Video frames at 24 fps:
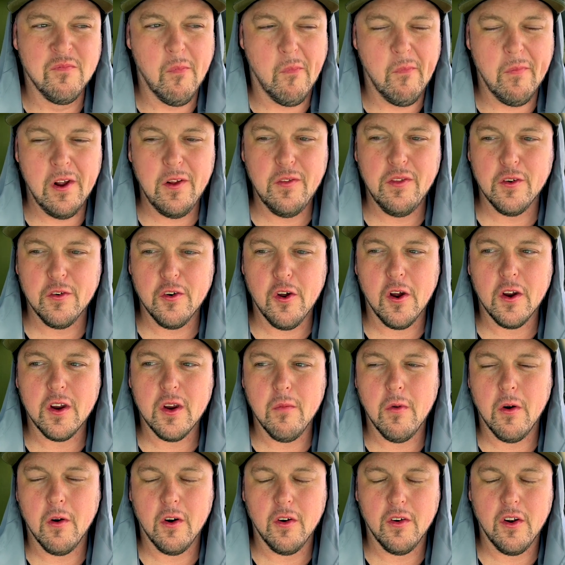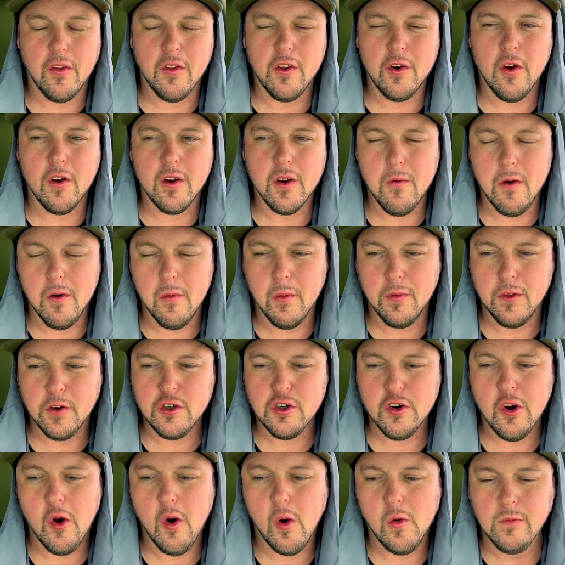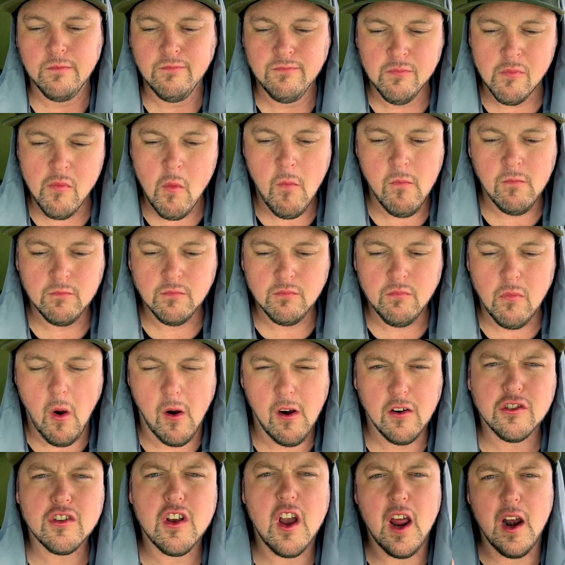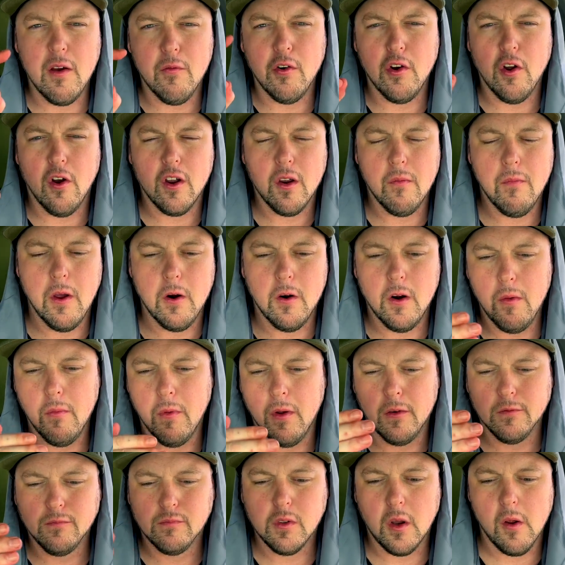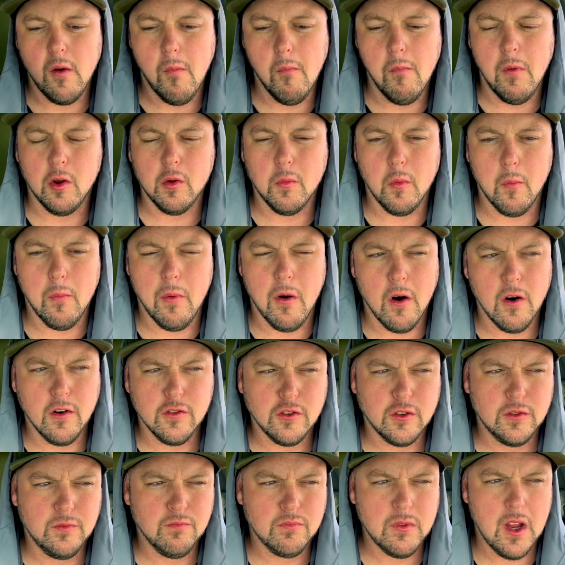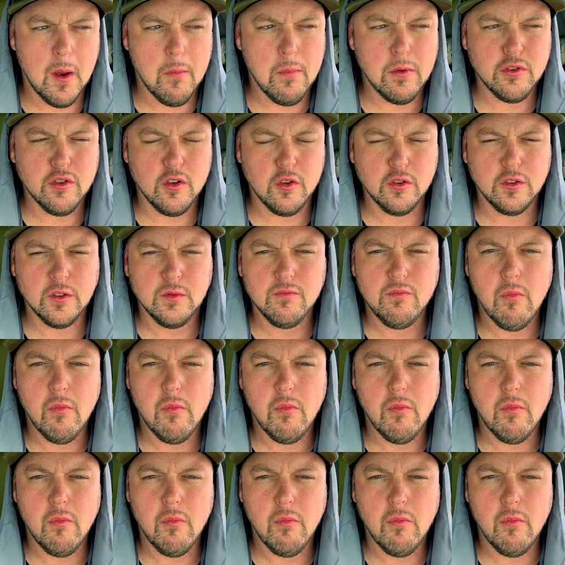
in the documentary, or not the documentary, but the show, it's kind of a documentary, but multiple parts, episodes.